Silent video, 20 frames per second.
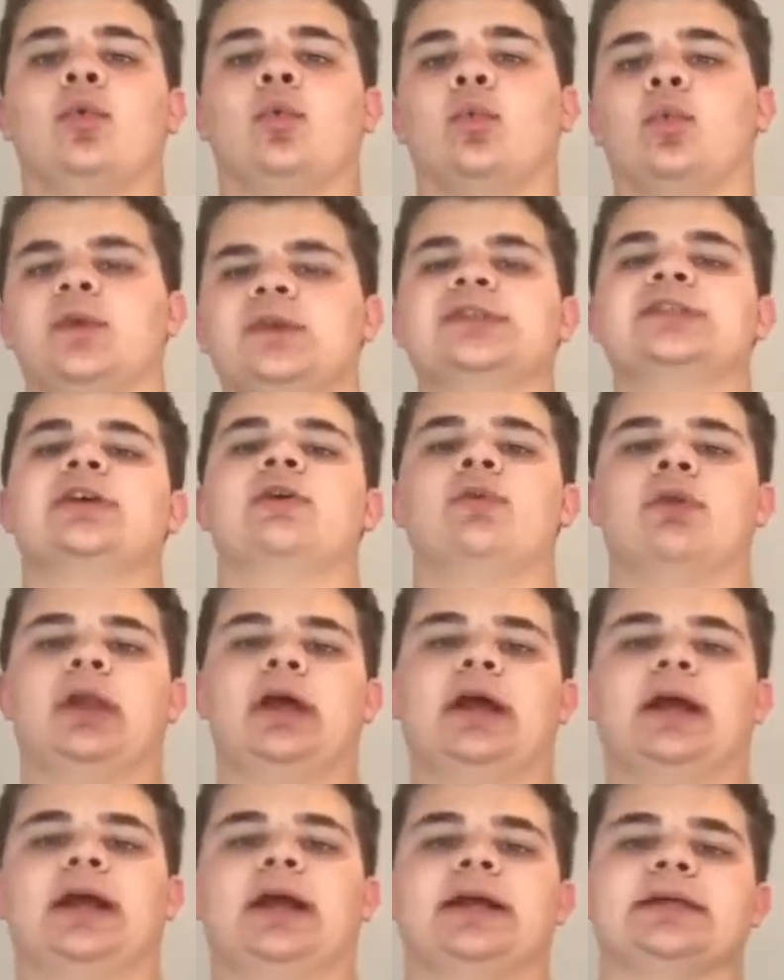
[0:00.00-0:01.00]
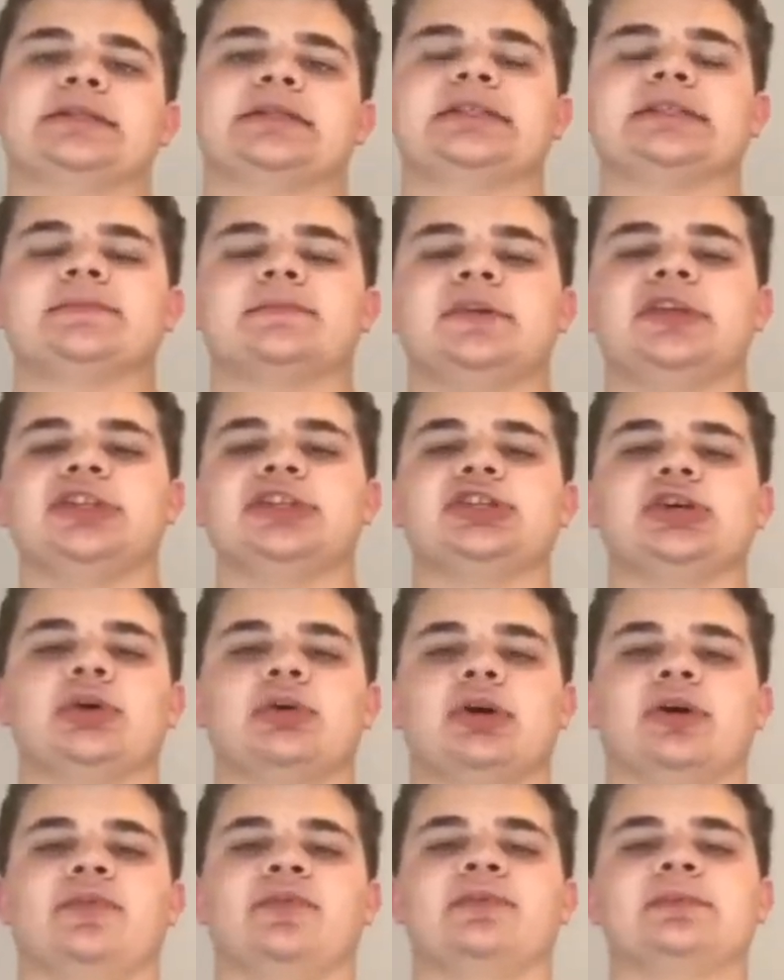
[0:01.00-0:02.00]
What's going on, guys? It's me,
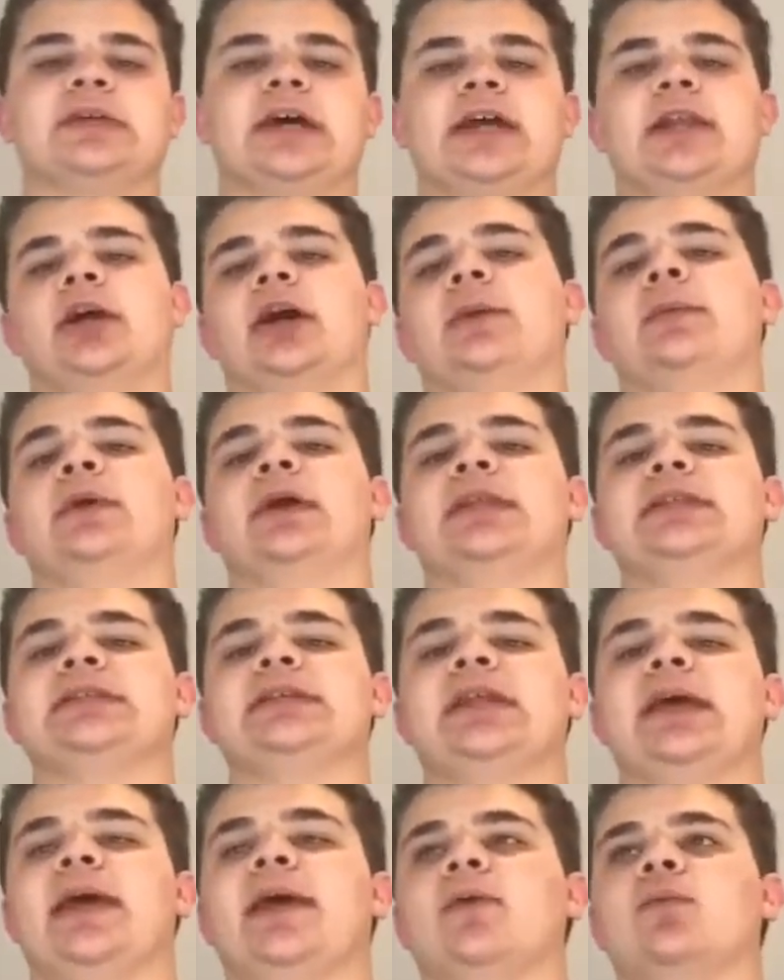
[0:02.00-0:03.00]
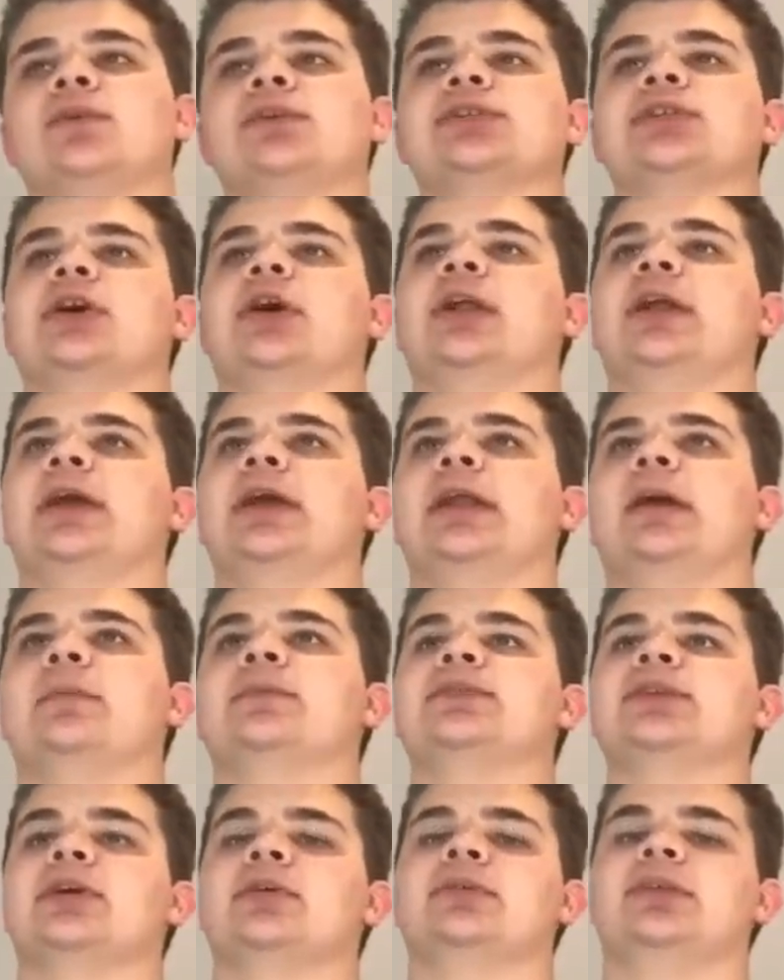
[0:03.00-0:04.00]
Jonah from Titan Armory, and today we're starting an
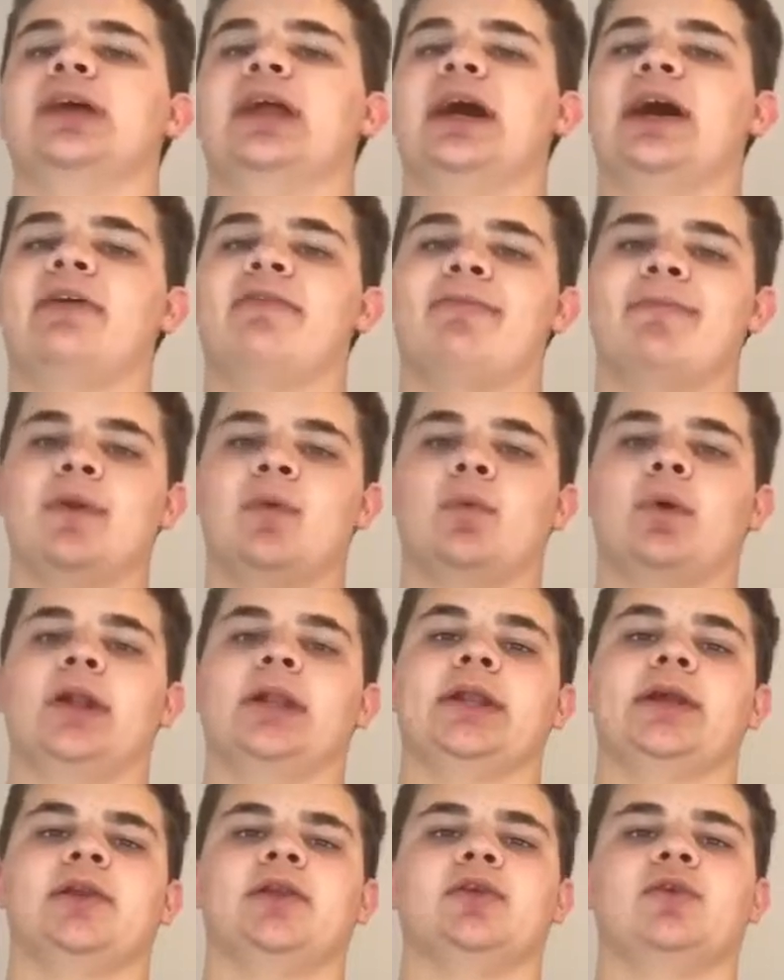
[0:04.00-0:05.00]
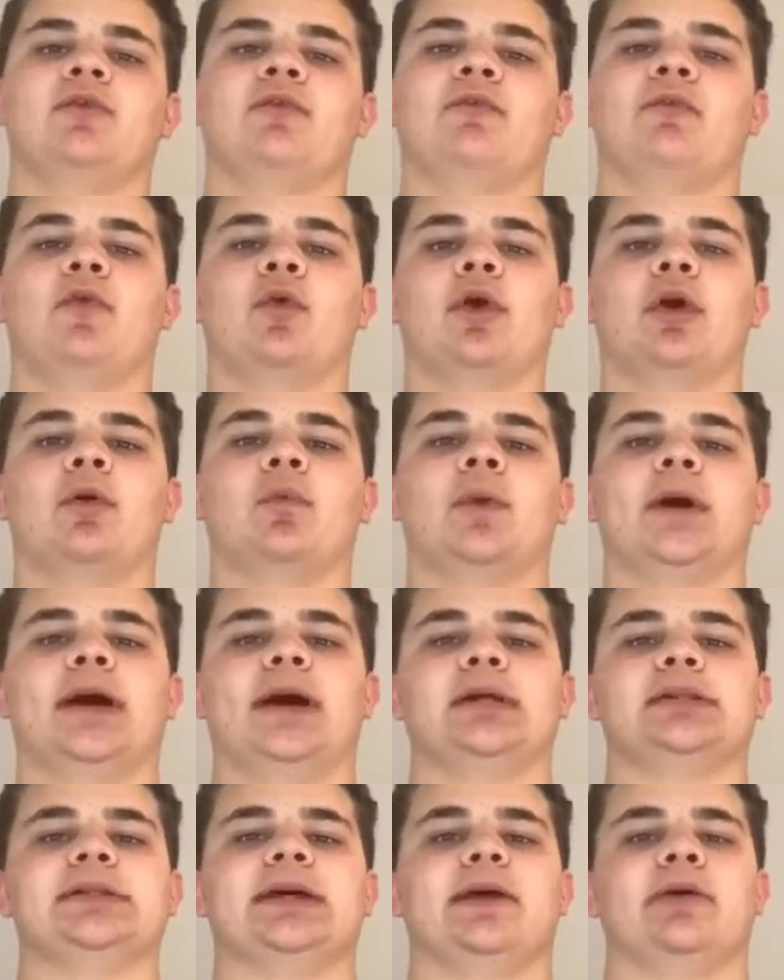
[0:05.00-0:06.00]
episode that I've been wanting to do for a
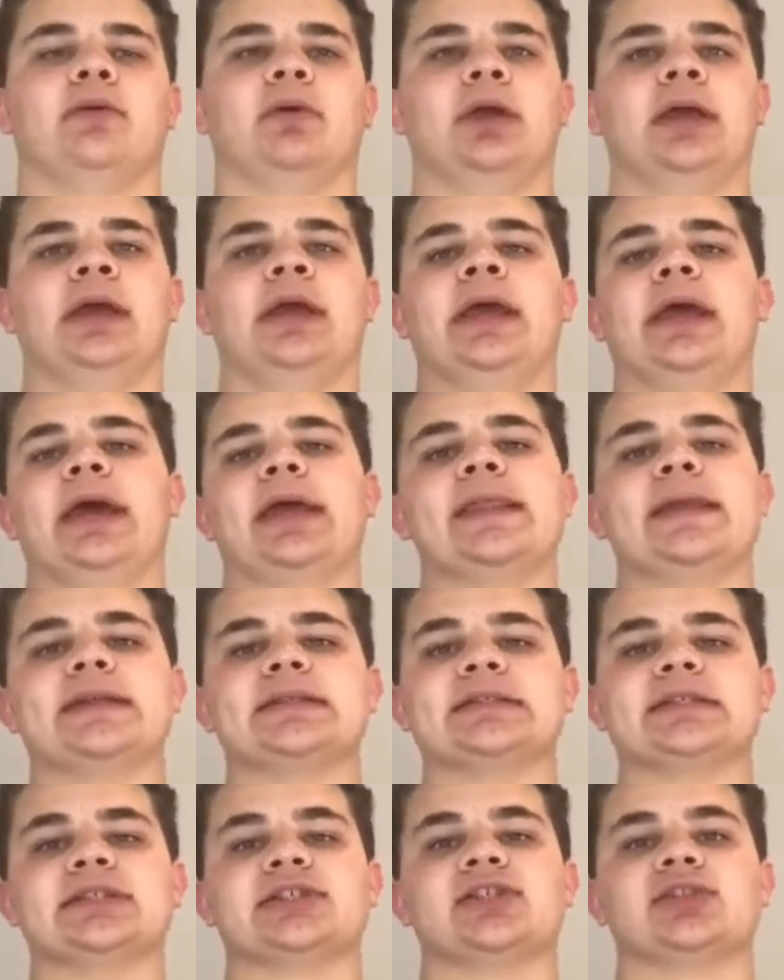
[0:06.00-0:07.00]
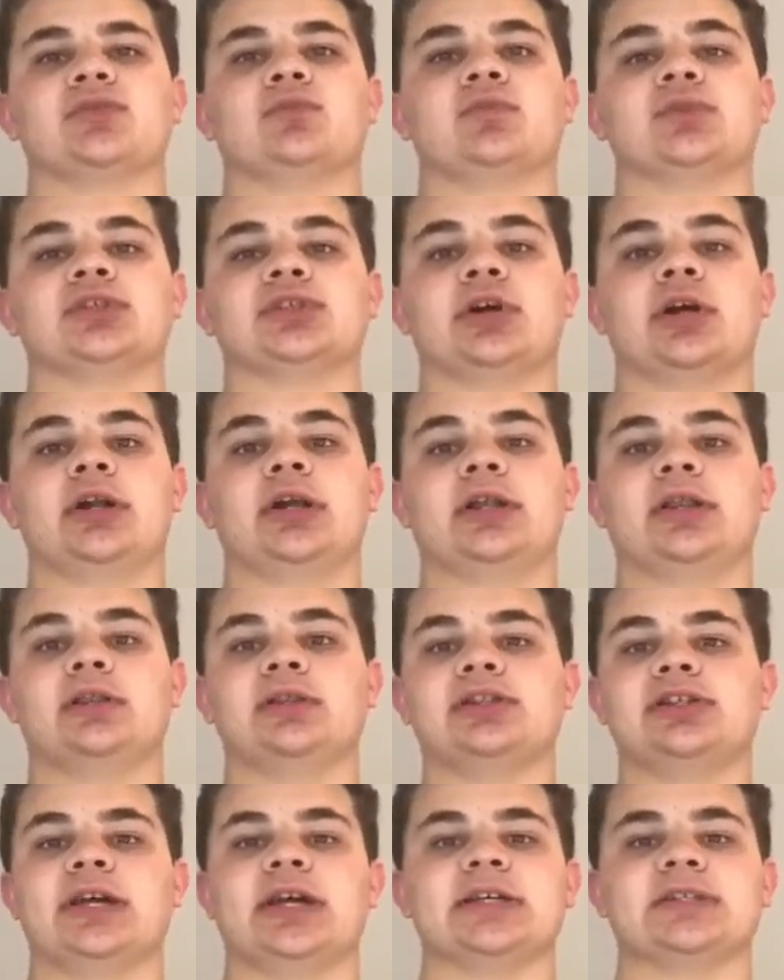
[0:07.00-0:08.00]
while now, and we're starting the
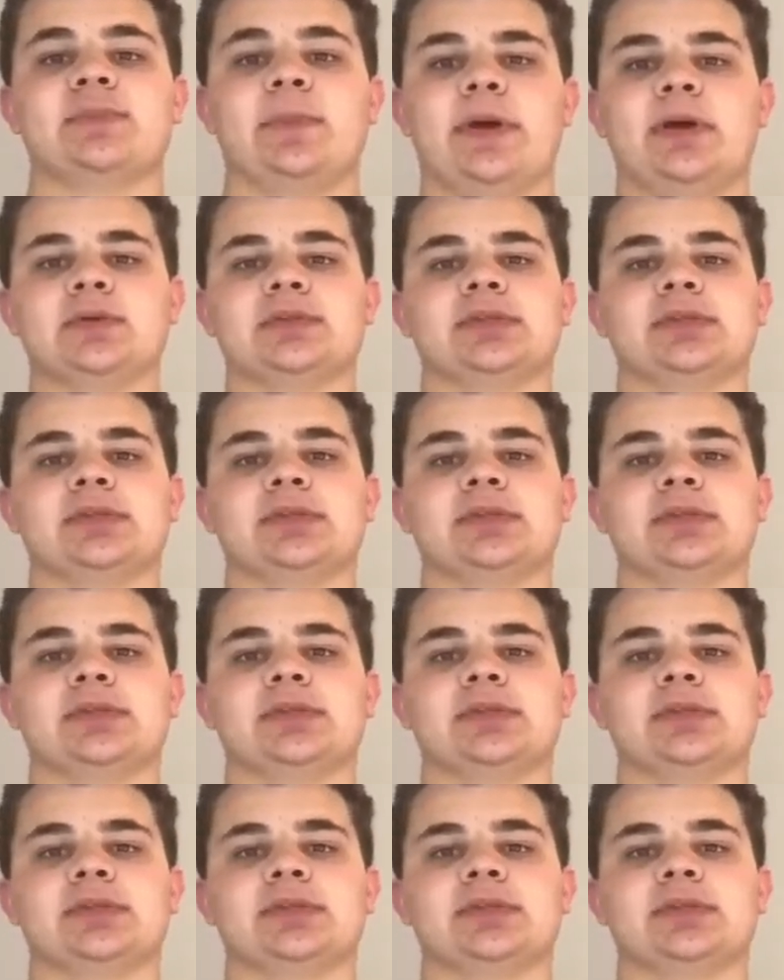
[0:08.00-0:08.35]
Jack Sparrow